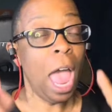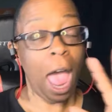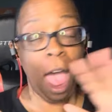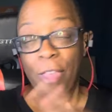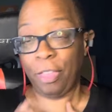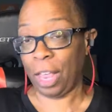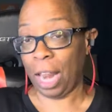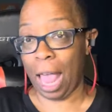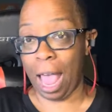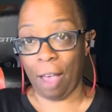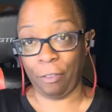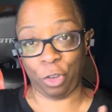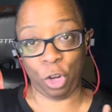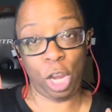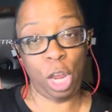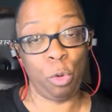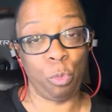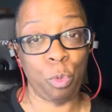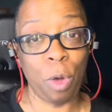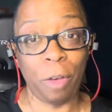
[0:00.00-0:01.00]
And then after
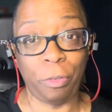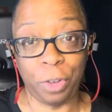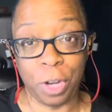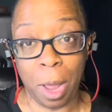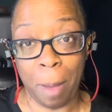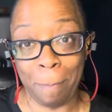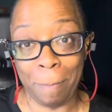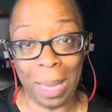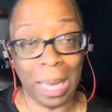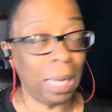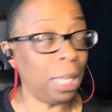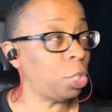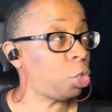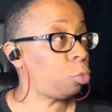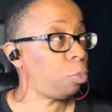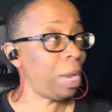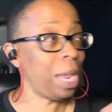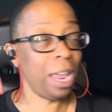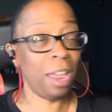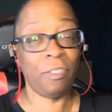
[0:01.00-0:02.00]
he roughed up Mila's
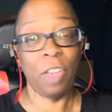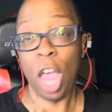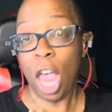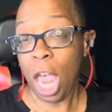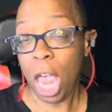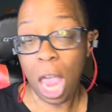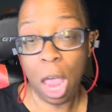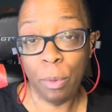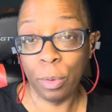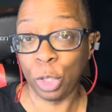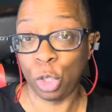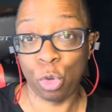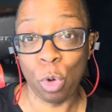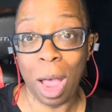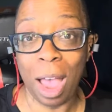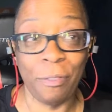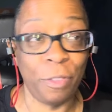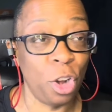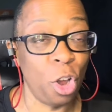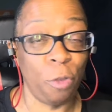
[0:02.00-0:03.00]
weave, he was
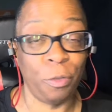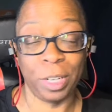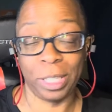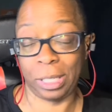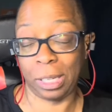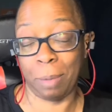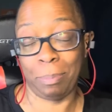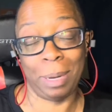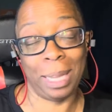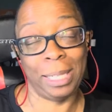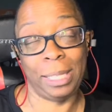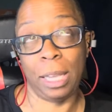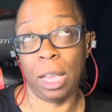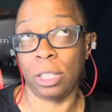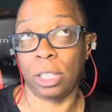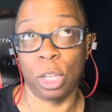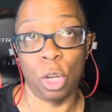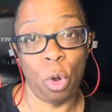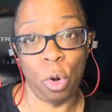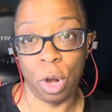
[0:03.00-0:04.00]
driving over to someplace
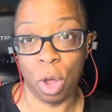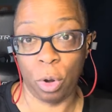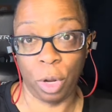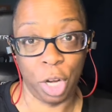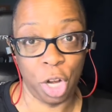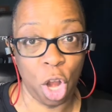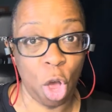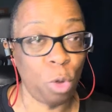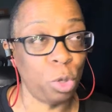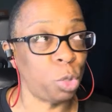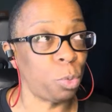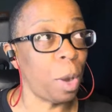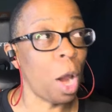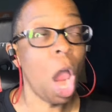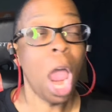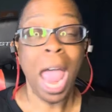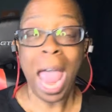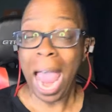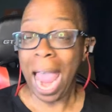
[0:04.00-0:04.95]
else, Lord only knows where.